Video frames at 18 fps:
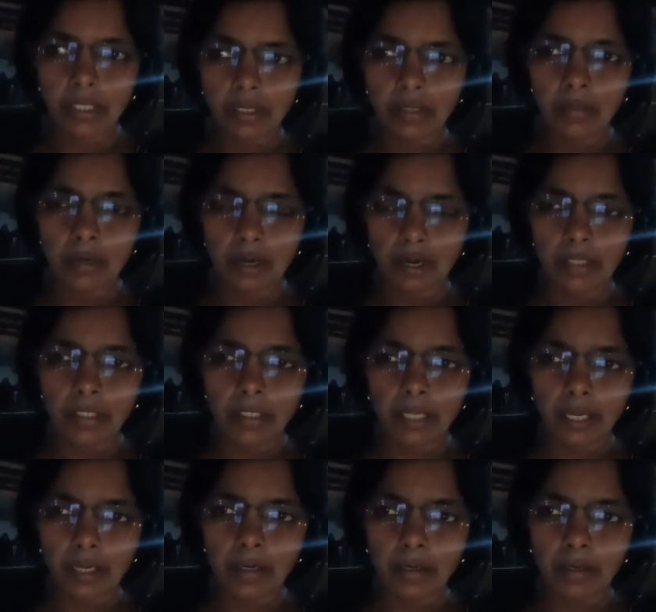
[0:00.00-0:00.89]

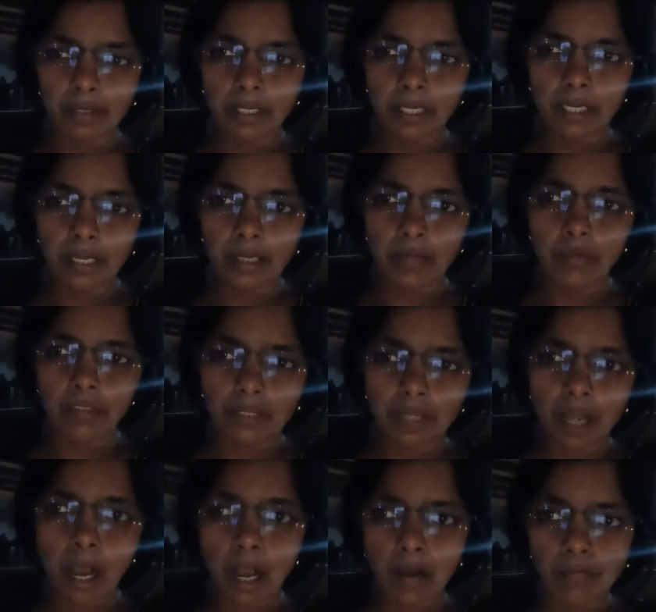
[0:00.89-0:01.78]
karaoke with
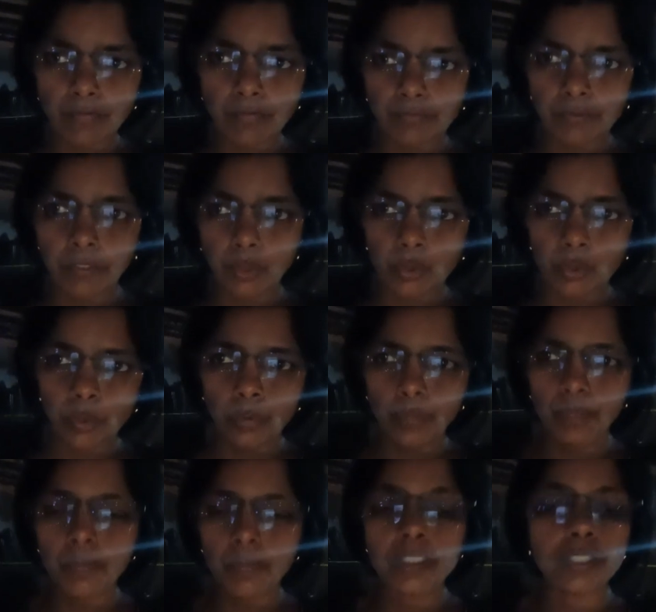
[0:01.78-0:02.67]
half of you,
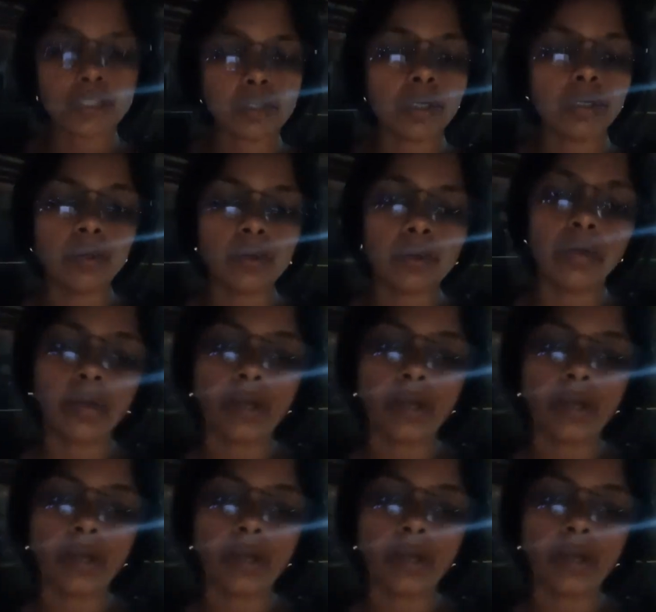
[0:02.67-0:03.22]
it's not going to come out